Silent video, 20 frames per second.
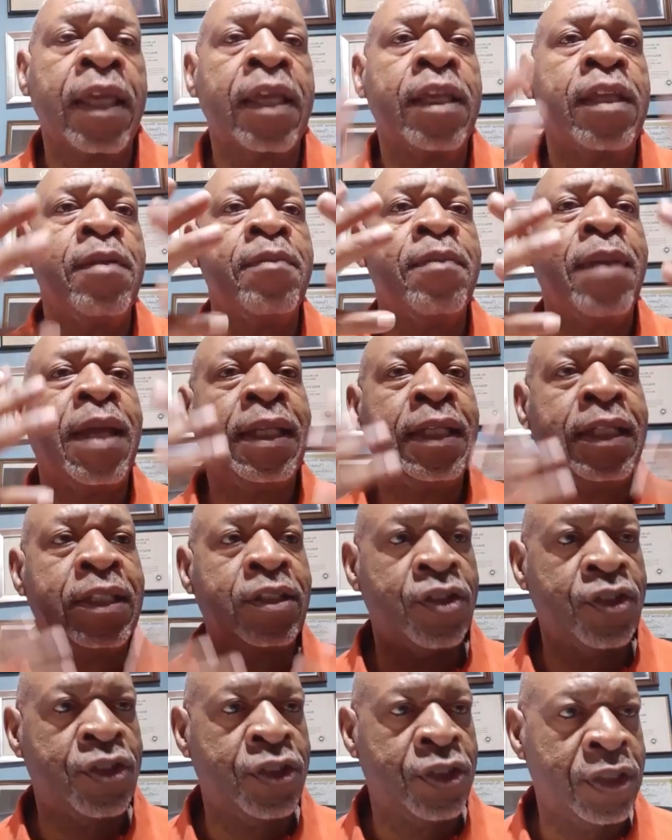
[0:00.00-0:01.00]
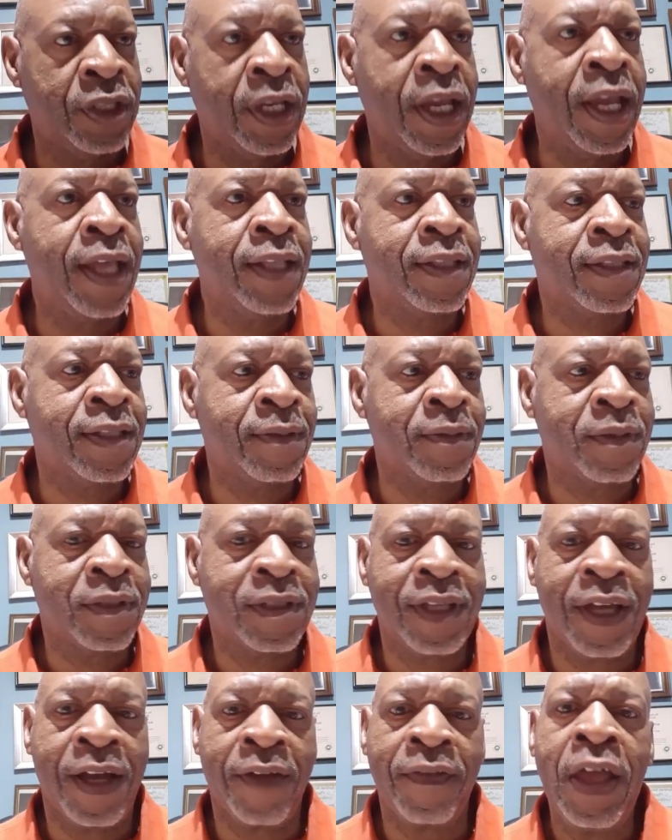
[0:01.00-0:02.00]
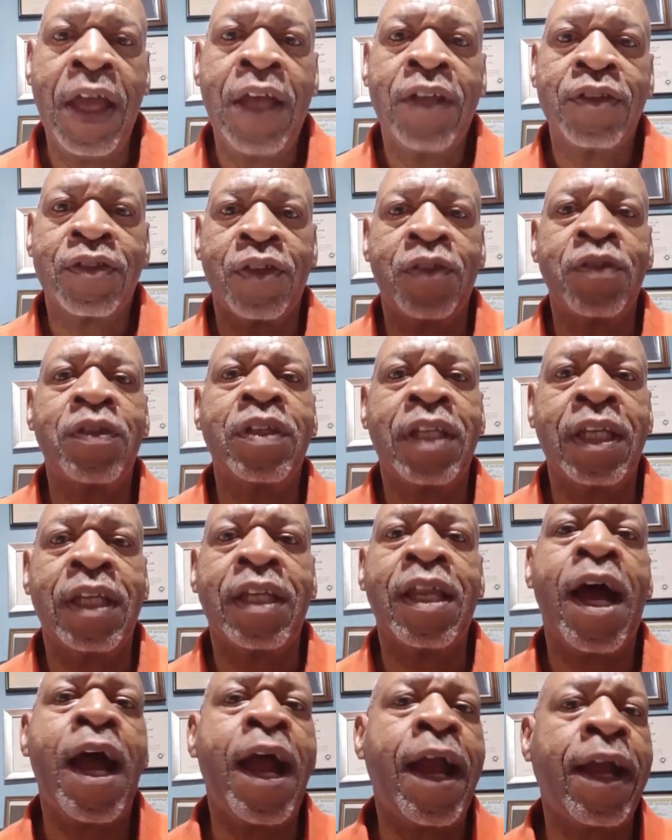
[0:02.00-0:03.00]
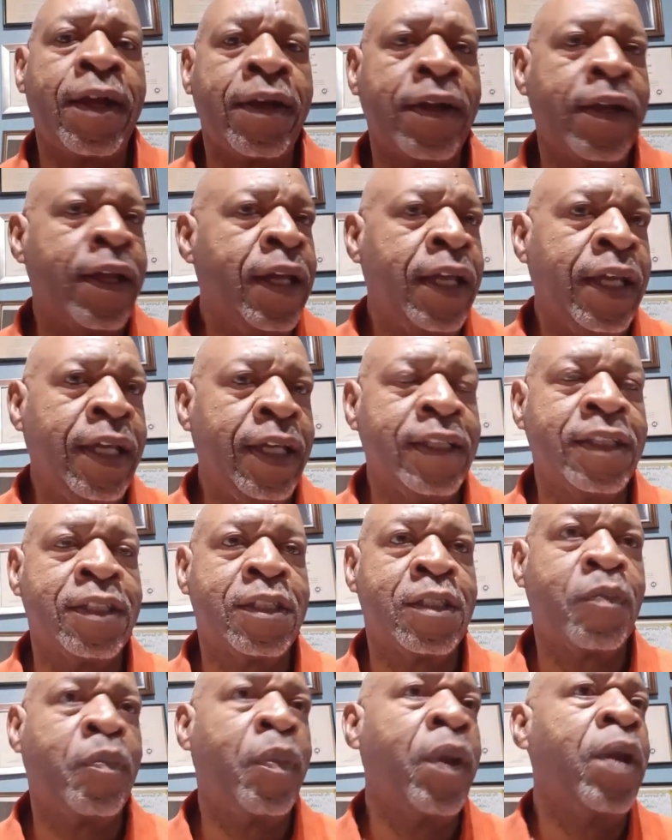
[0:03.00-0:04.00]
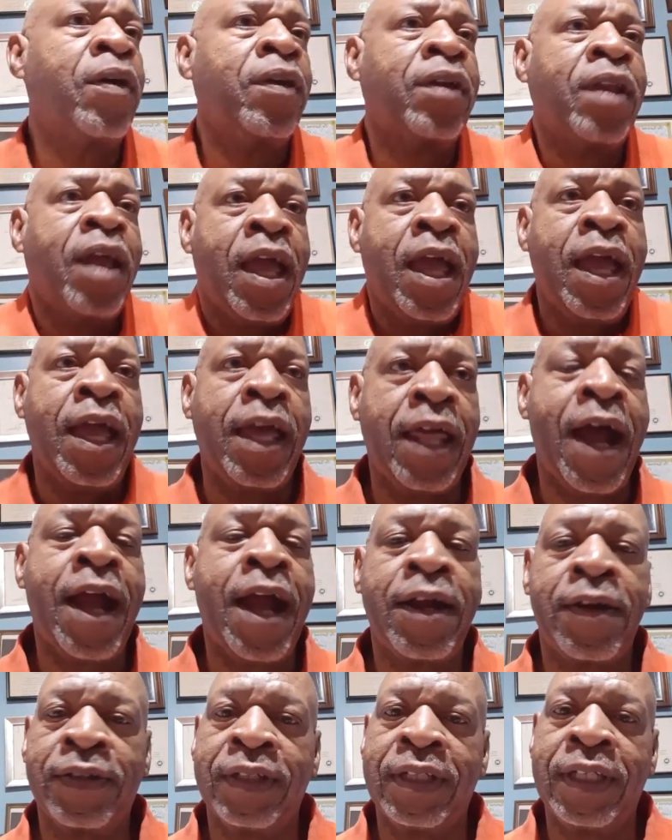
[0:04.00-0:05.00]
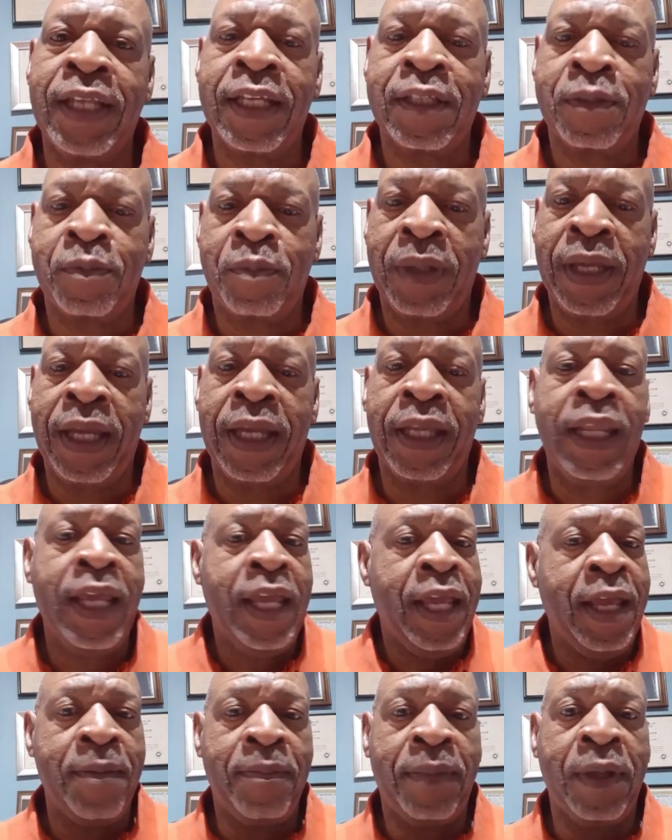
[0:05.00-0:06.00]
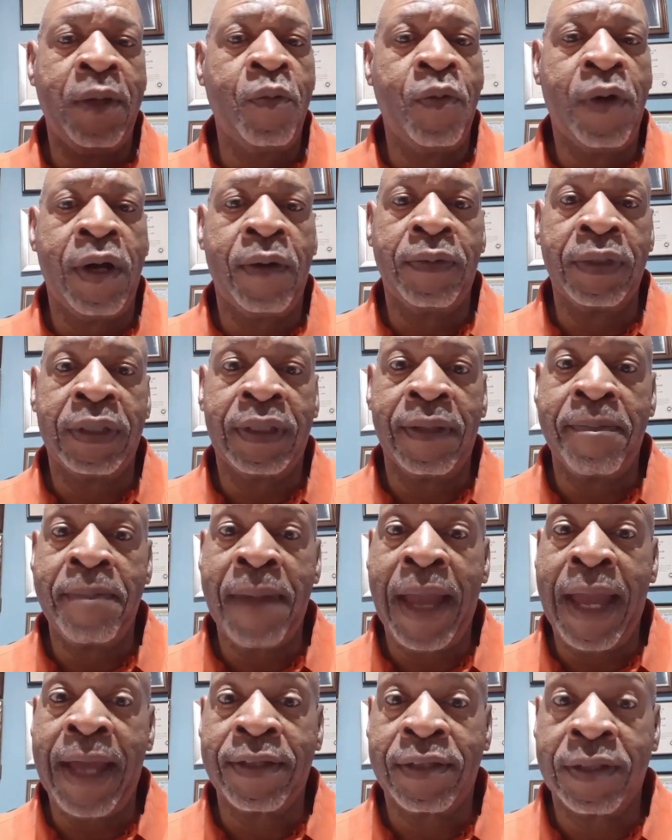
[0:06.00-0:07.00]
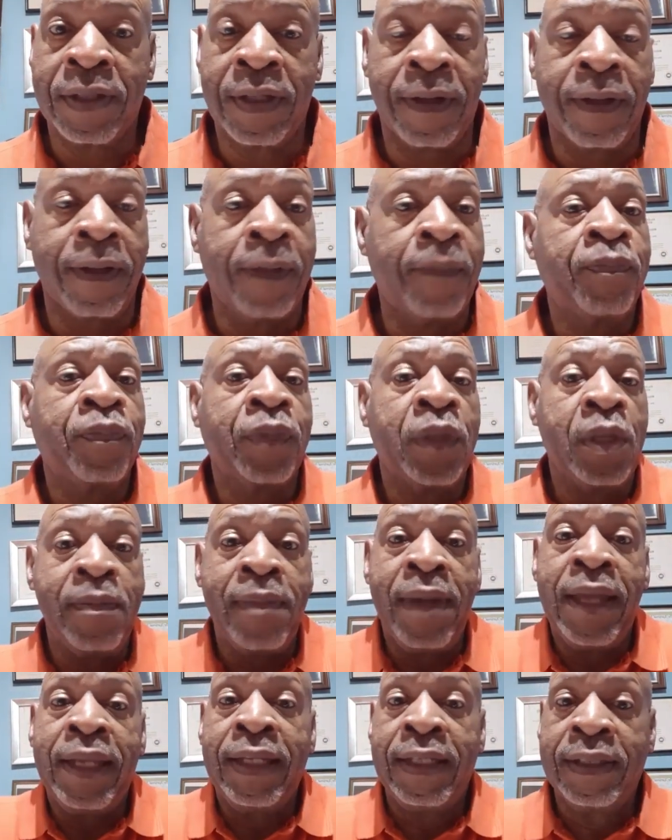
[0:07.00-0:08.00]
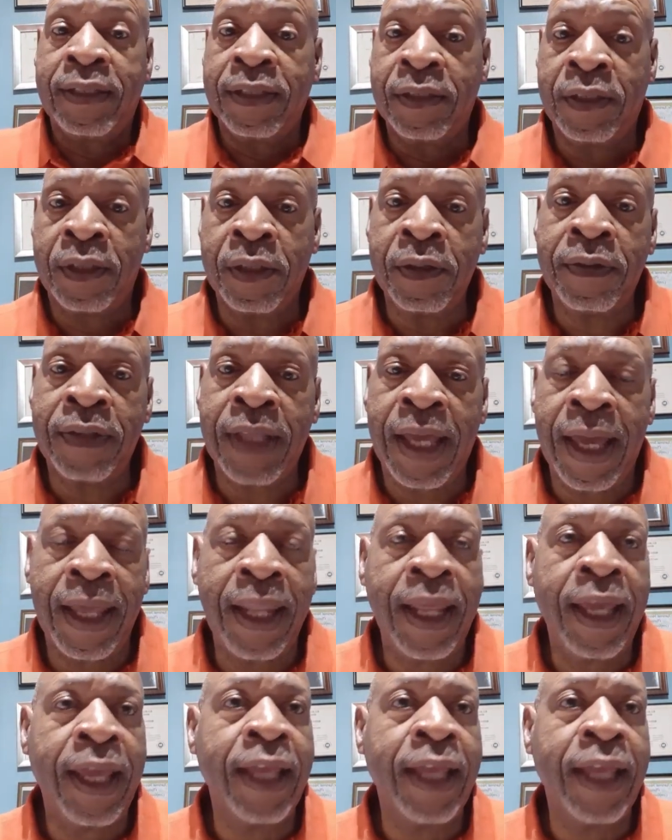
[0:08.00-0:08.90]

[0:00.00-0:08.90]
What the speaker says: You may need to shed some stuff so you can get higher in the spirit and higher on the next plane and be one with the master. You may need to do that.